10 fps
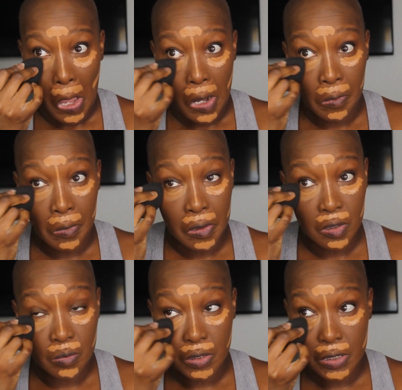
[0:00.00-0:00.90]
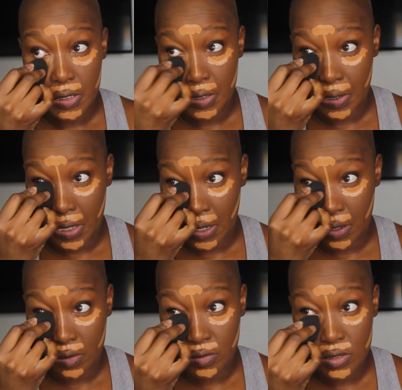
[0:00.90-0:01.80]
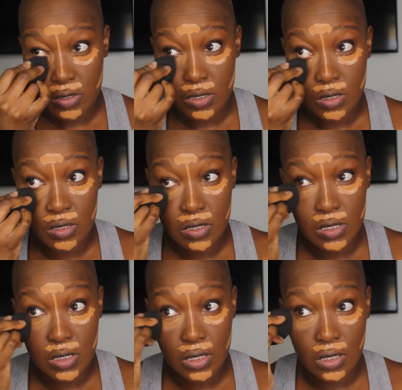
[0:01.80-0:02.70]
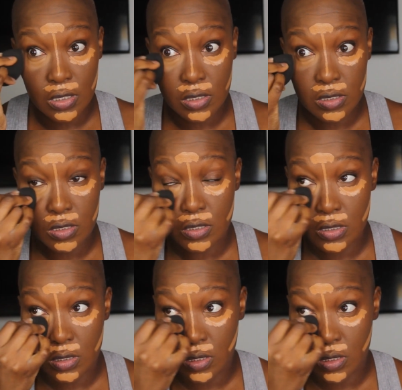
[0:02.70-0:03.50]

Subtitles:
and we're gonna blend her out. Just